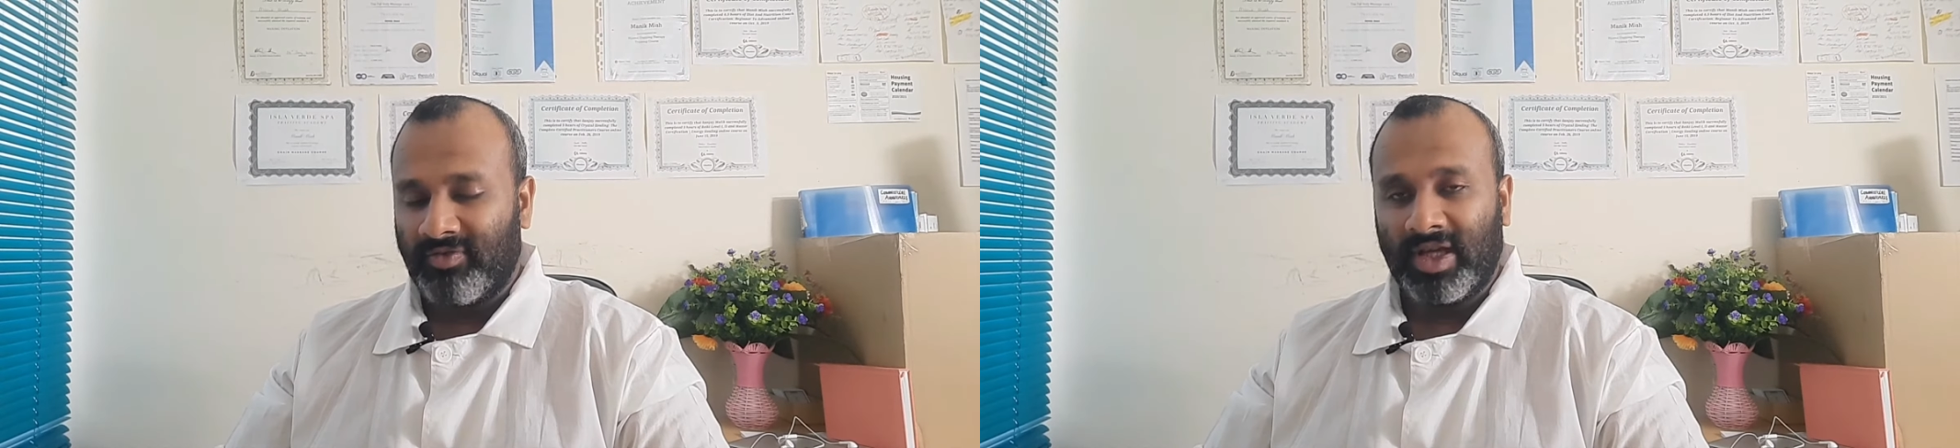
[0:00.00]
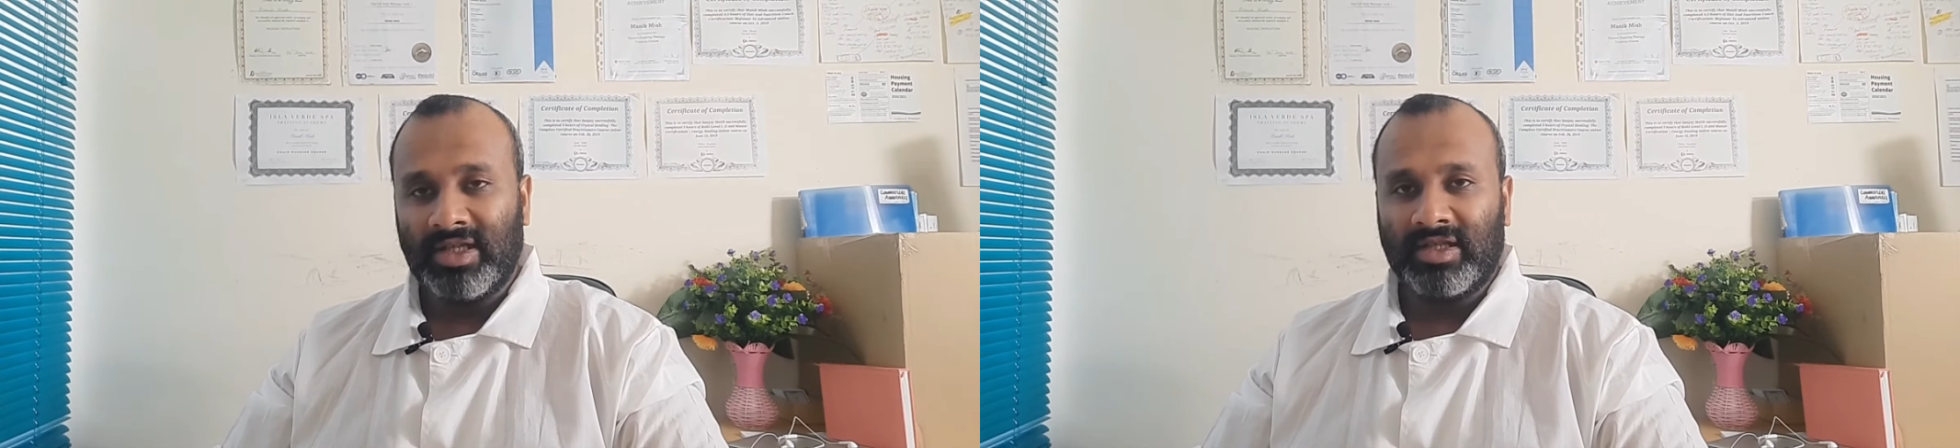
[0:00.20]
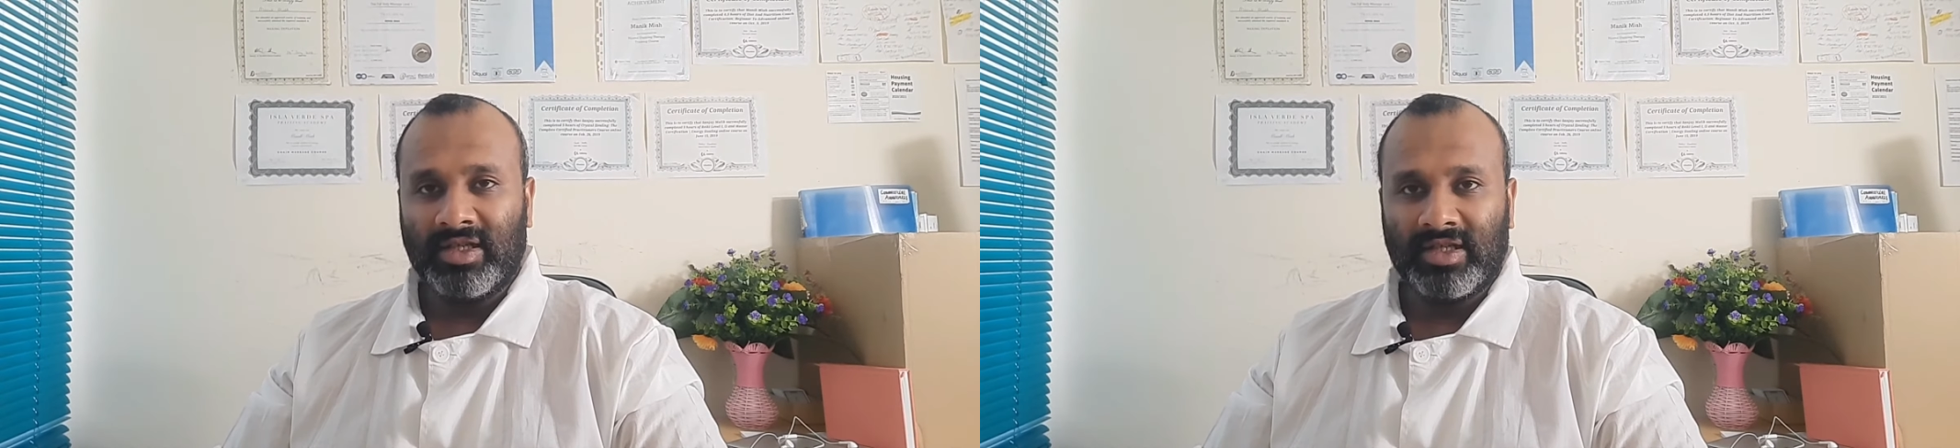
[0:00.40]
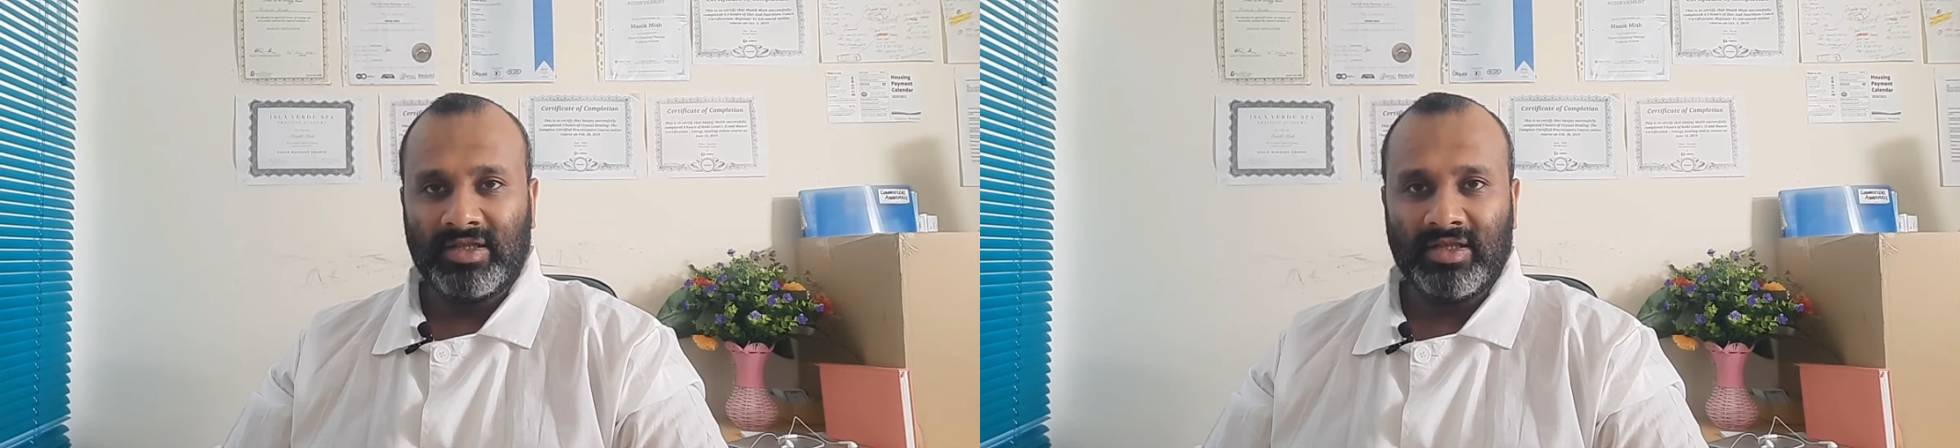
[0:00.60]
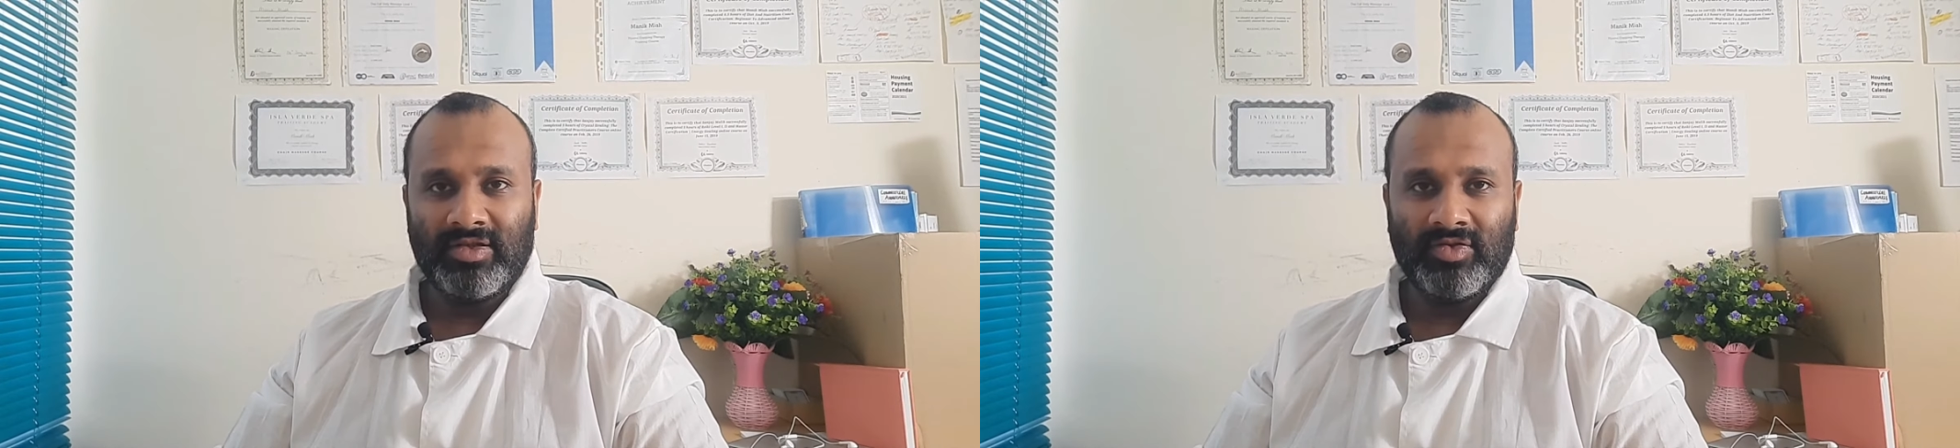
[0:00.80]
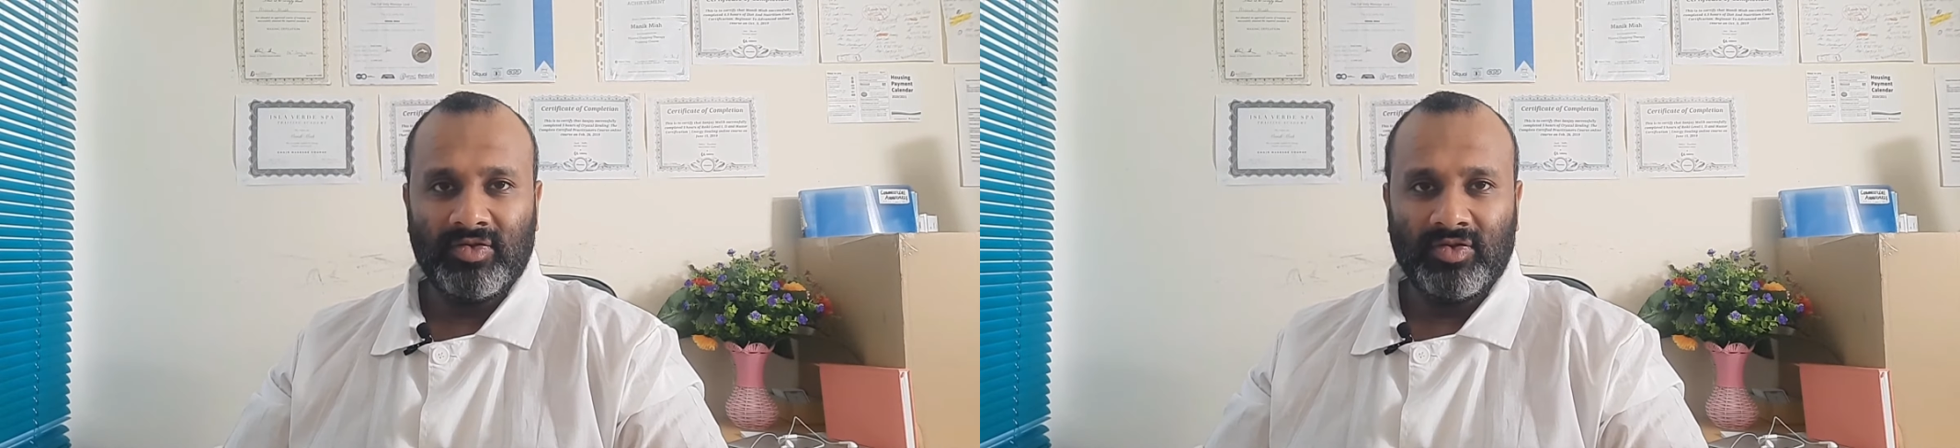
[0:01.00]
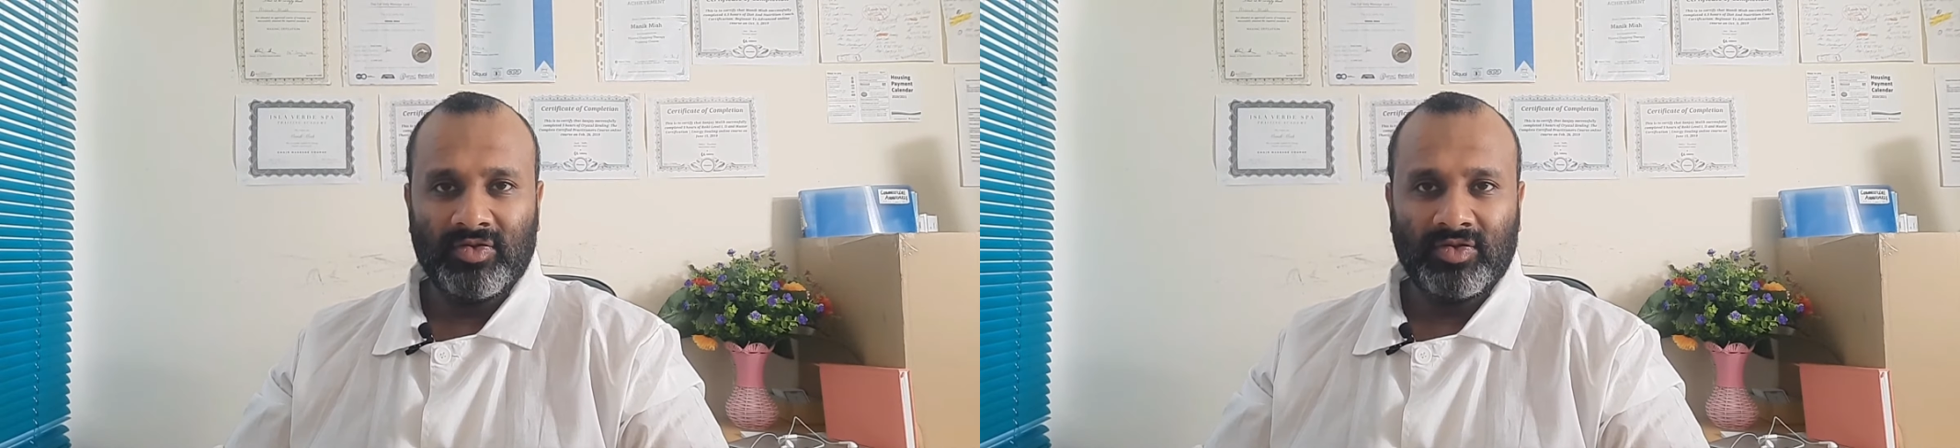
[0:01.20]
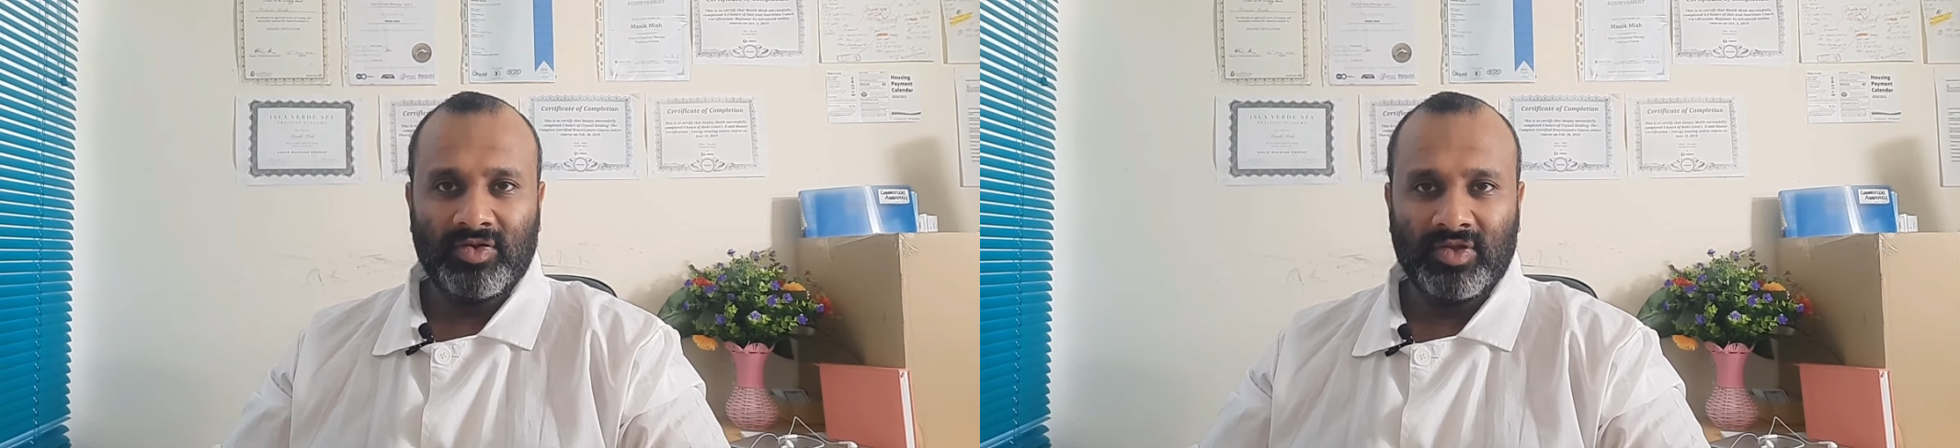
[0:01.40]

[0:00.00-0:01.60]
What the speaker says: veins connected to